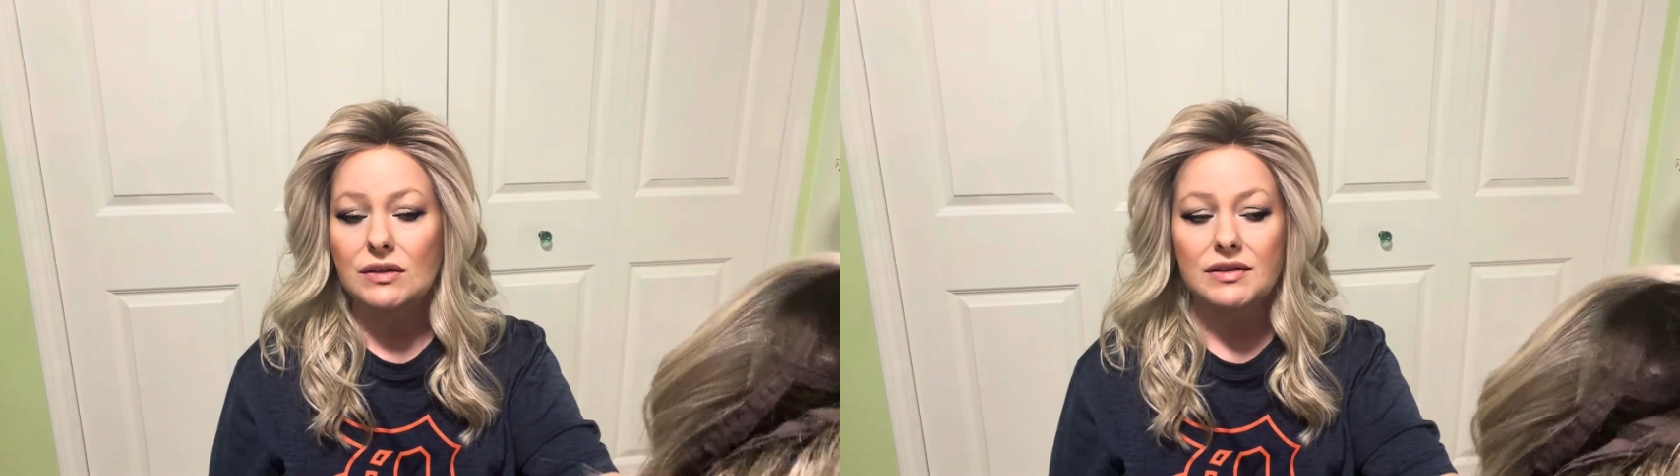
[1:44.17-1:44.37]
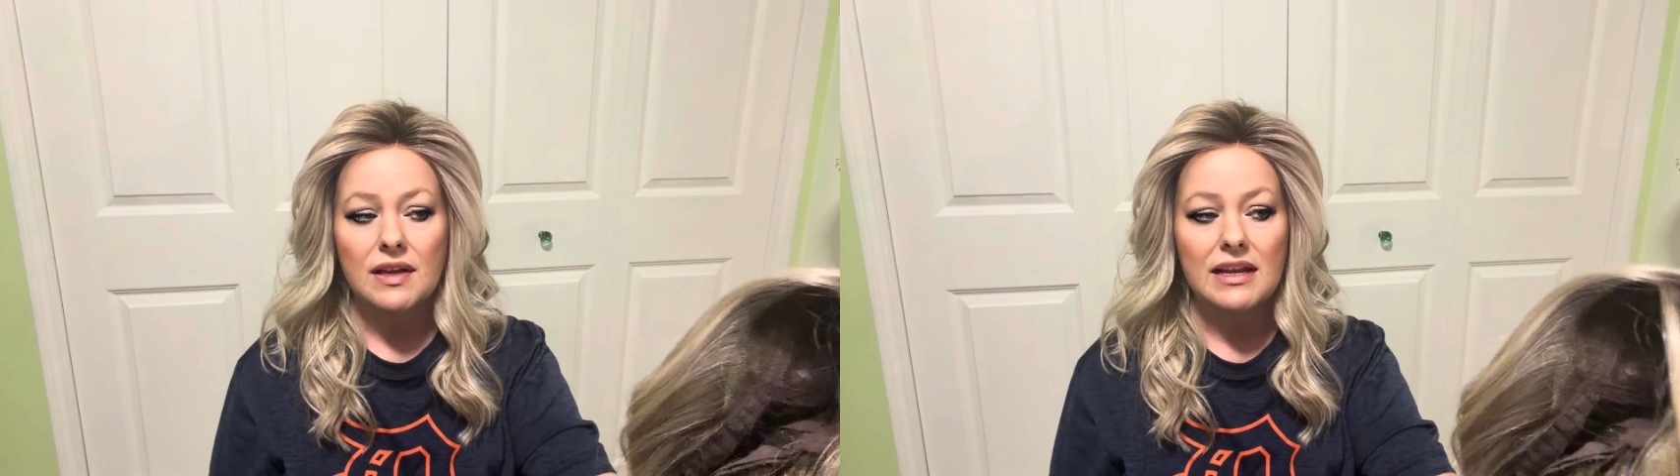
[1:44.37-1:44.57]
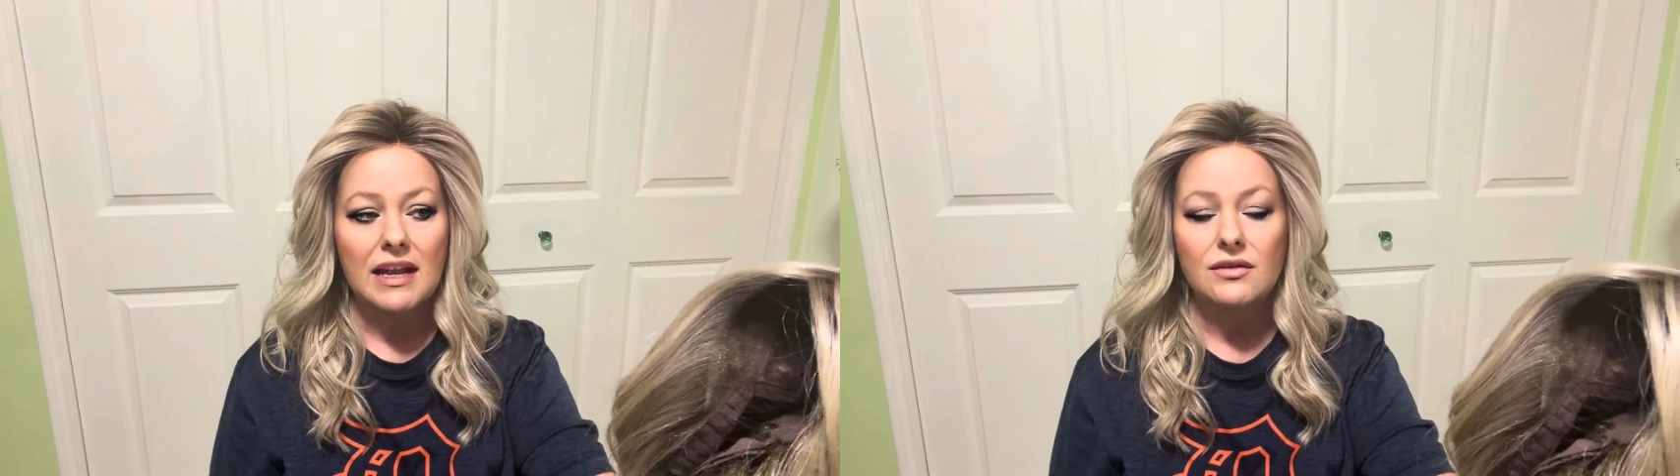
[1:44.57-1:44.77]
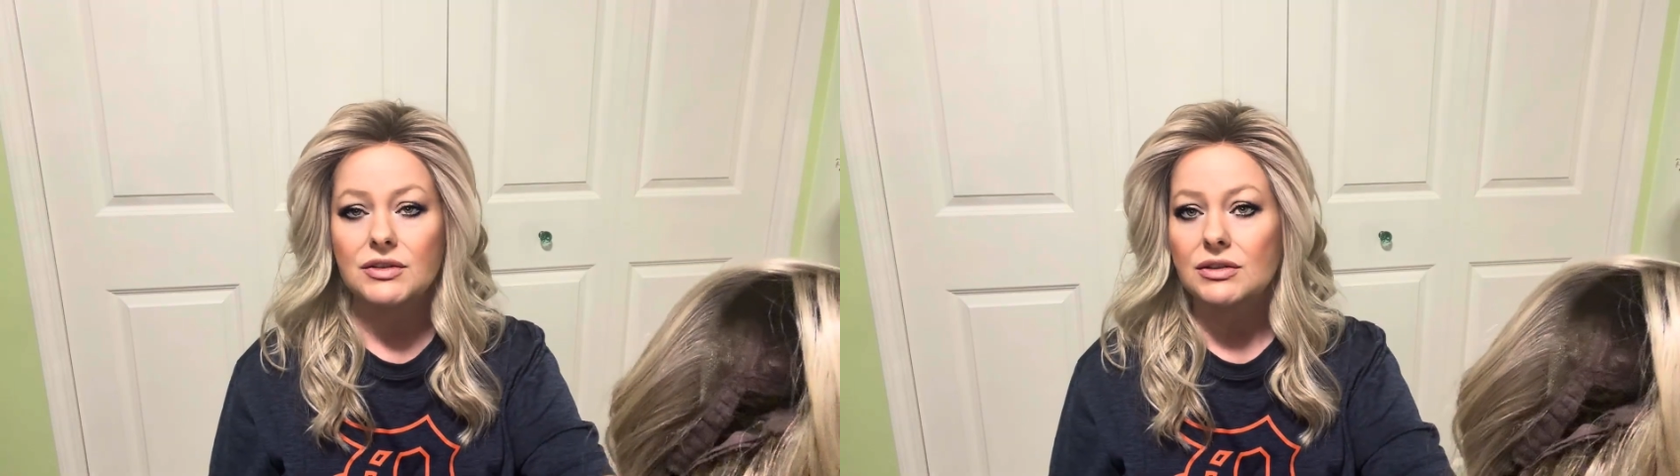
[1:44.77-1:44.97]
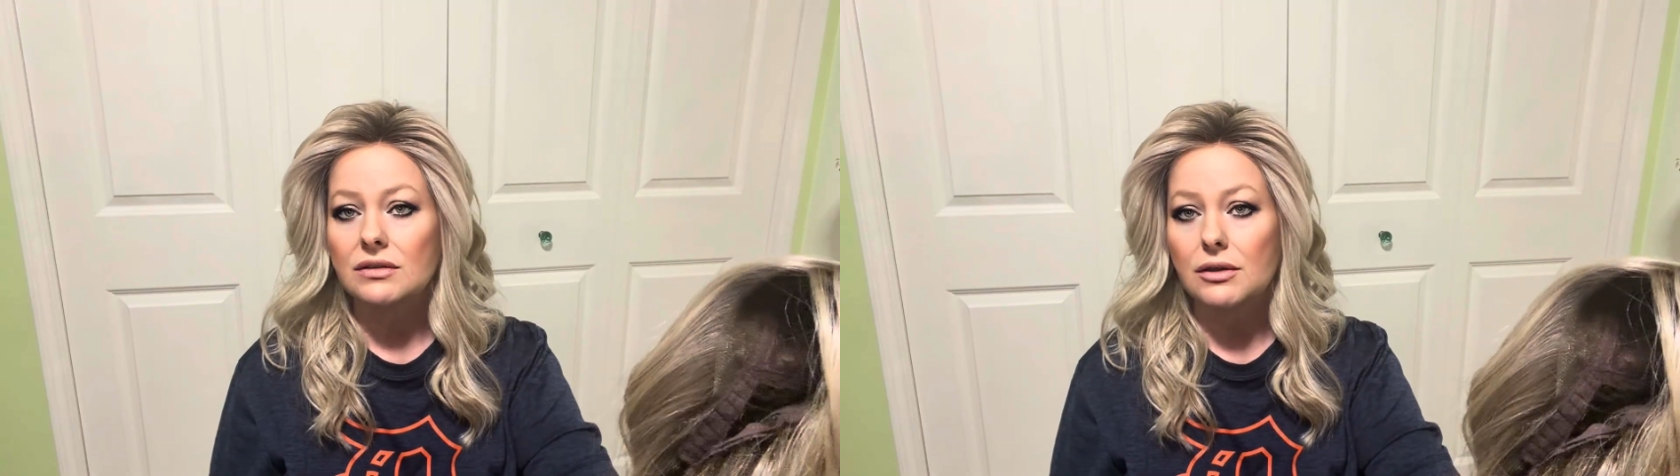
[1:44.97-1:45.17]
like after
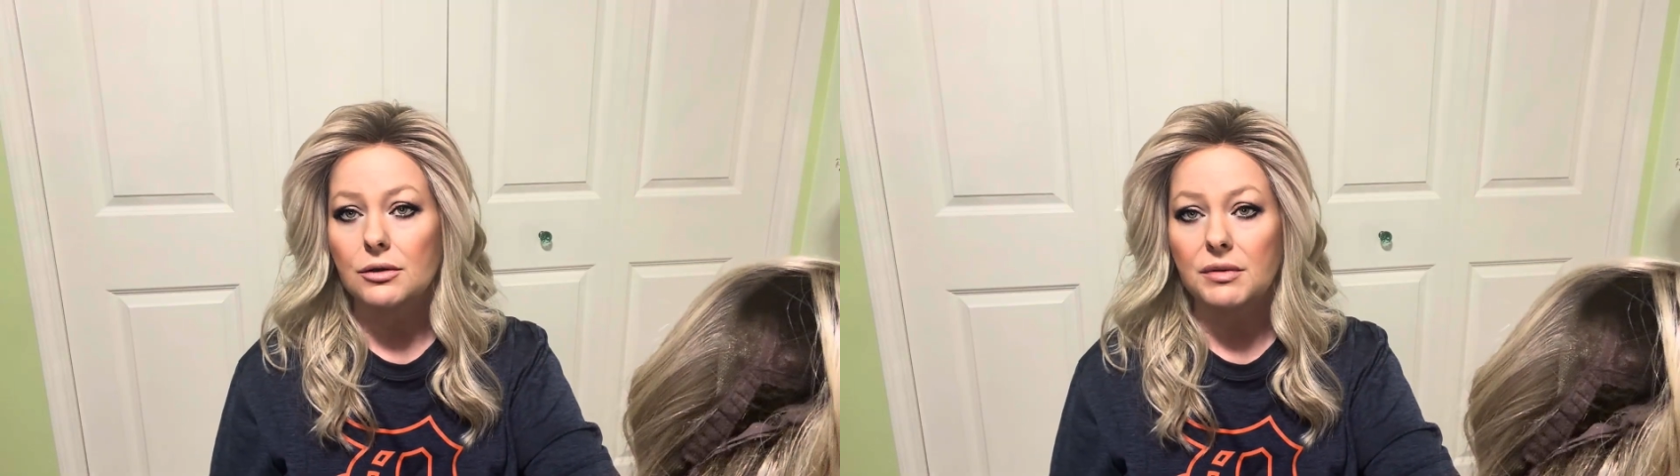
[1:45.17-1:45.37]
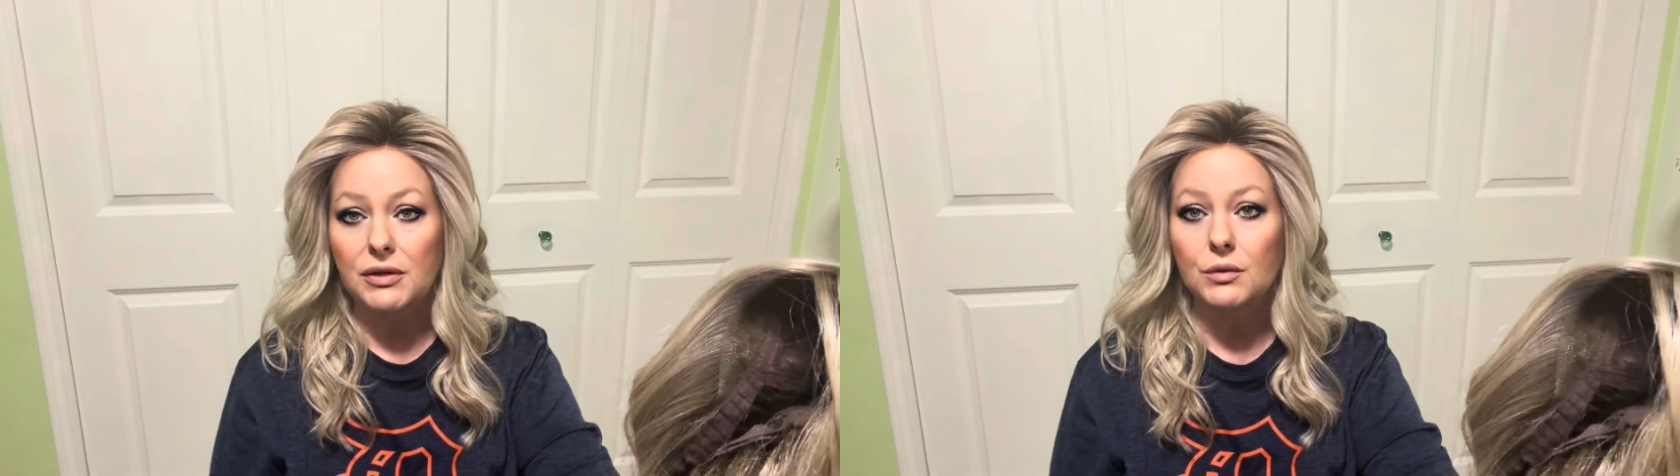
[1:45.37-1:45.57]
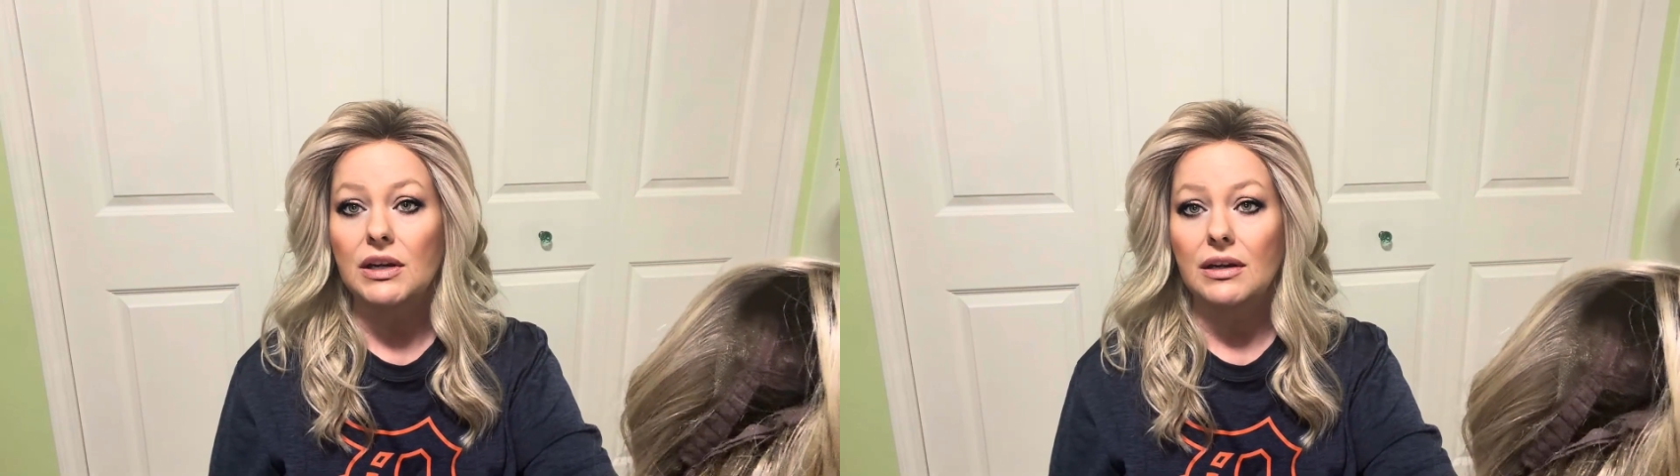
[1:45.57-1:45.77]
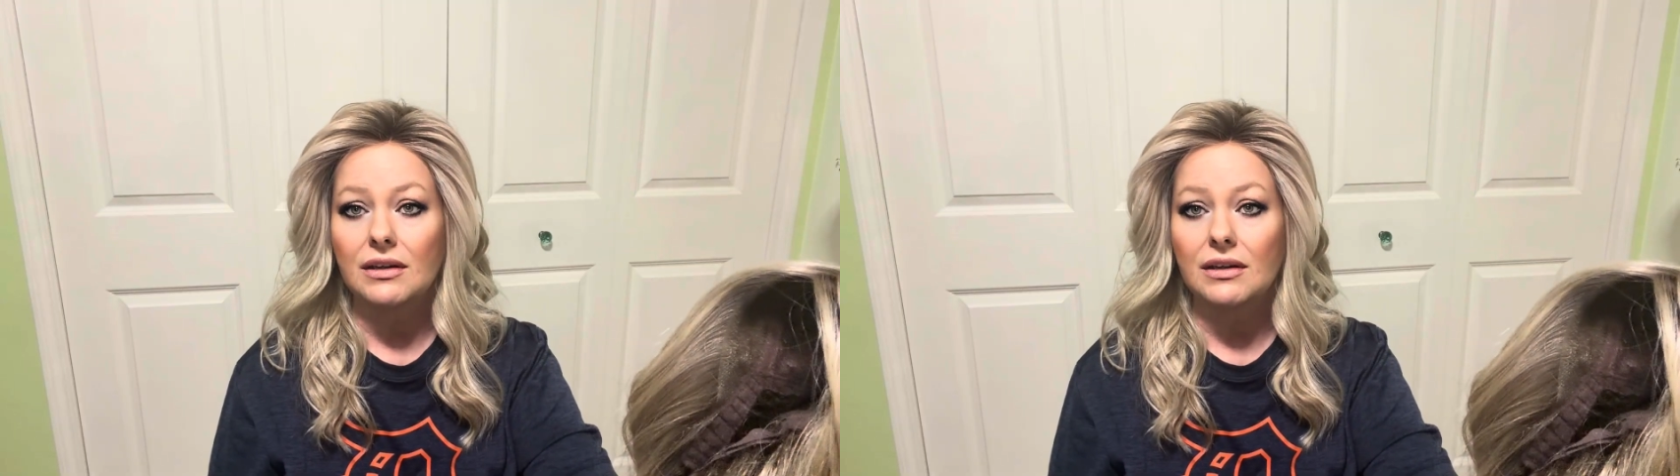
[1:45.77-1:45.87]
a little bit of work.